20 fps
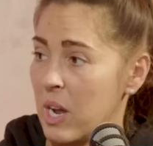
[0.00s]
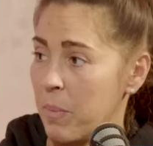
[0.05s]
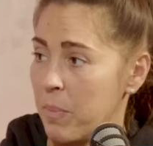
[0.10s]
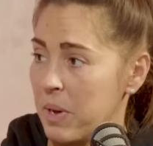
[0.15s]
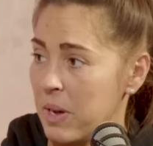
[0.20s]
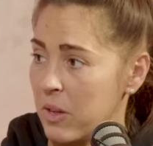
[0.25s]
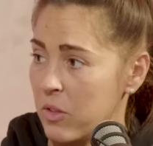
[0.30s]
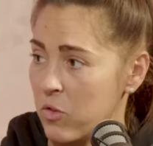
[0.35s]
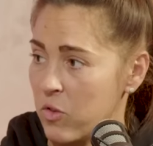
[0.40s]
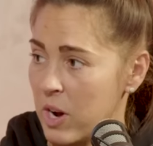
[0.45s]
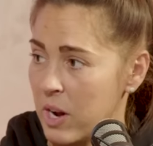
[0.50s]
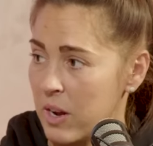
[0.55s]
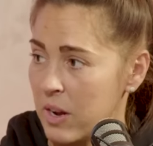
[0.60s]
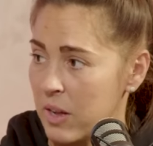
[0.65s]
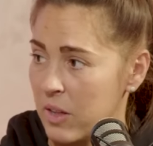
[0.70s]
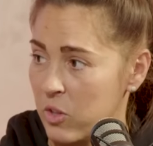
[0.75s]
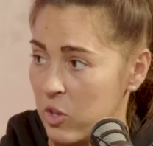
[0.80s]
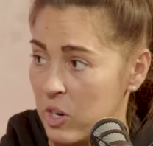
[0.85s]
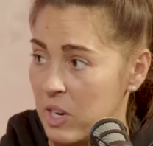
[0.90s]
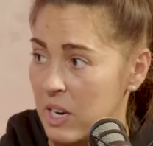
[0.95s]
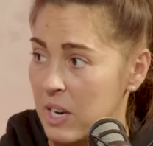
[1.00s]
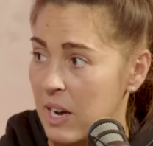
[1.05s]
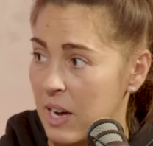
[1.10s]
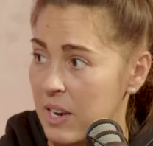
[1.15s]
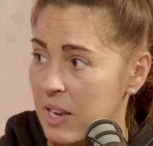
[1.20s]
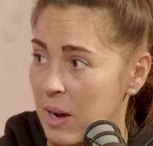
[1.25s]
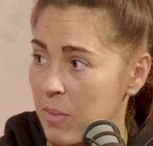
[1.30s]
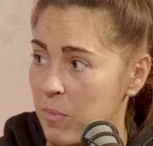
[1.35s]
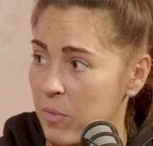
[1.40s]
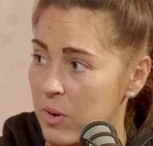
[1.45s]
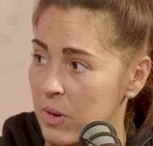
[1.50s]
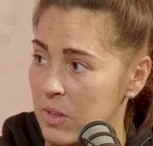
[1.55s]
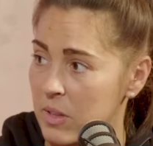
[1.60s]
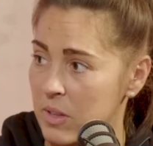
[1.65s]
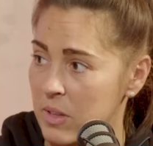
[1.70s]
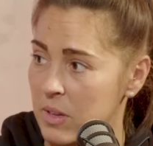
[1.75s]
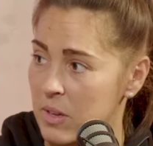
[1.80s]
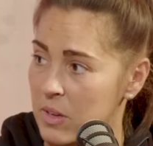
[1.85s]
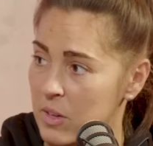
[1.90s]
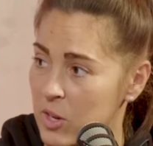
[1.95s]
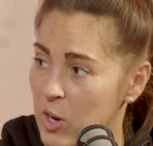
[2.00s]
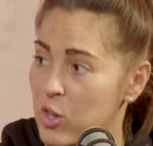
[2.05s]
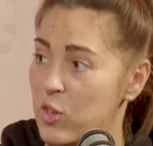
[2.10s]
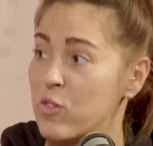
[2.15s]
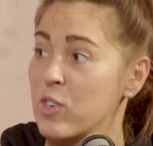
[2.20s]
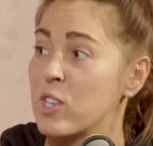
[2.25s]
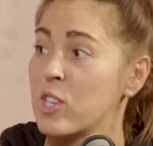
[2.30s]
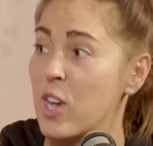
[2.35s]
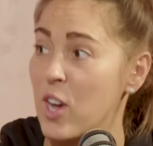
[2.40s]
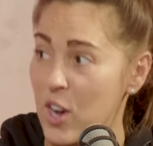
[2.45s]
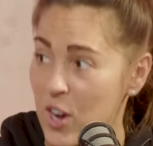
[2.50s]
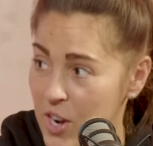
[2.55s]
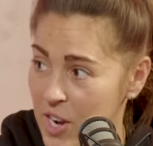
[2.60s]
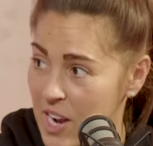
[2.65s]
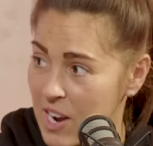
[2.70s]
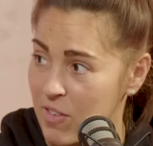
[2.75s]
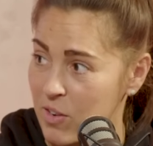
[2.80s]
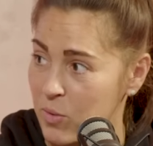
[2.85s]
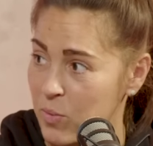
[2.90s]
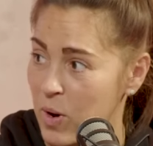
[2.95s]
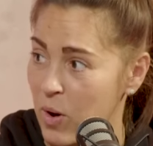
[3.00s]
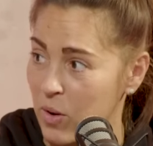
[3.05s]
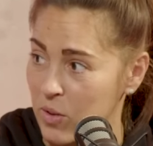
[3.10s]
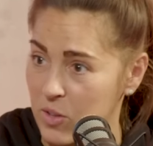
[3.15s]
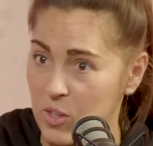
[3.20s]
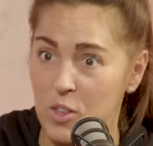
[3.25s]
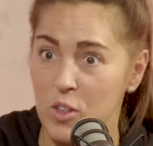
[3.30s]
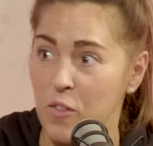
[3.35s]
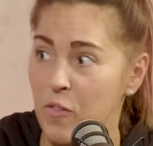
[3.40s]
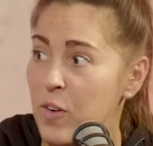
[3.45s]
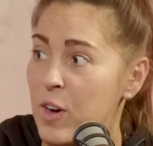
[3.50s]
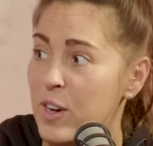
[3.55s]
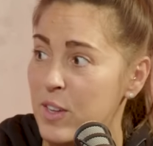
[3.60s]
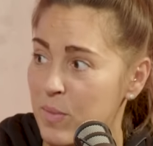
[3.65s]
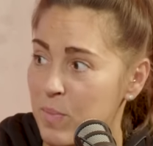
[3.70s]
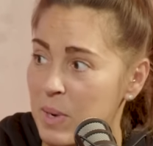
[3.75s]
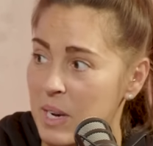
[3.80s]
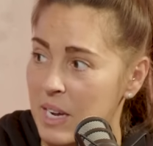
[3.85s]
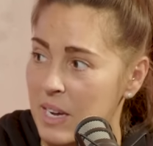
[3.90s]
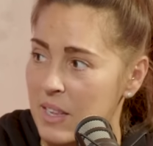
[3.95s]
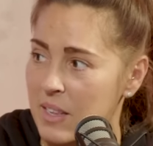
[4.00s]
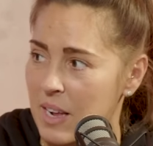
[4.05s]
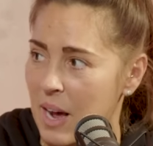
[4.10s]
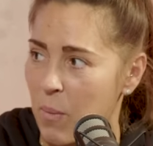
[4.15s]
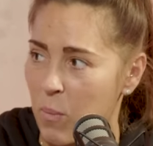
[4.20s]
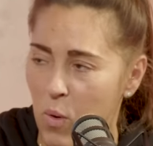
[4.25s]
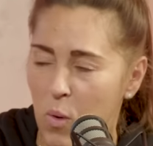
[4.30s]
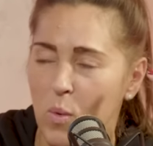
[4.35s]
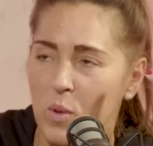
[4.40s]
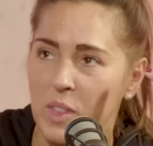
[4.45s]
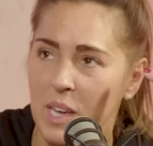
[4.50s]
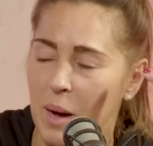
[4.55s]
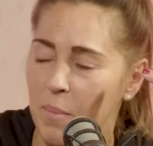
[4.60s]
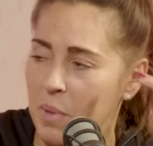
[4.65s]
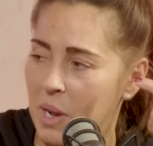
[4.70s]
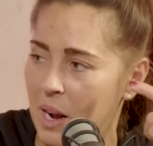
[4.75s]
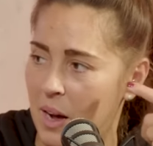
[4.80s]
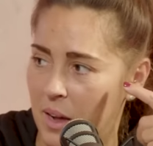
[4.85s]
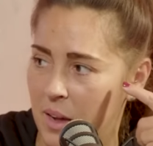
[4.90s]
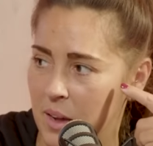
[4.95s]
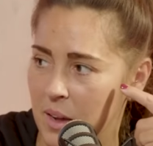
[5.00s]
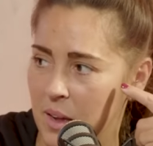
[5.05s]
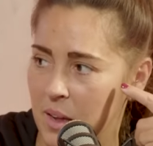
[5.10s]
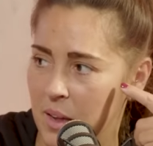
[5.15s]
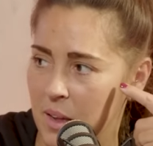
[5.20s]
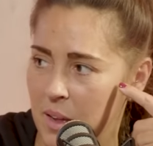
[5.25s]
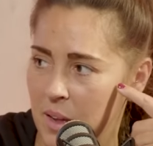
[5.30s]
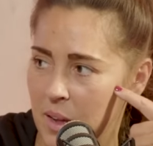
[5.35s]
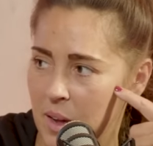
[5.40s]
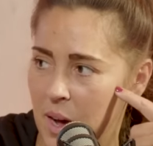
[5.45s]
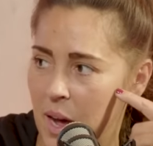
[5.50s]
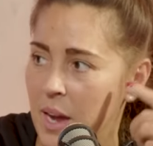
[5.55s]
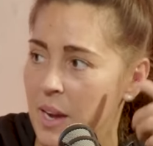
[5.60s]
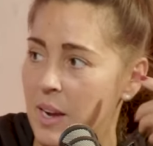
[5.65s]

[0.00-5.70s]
that pitch, right? She did it at the Emirates. So to return there as well as in your first minutes, like what would that be like? I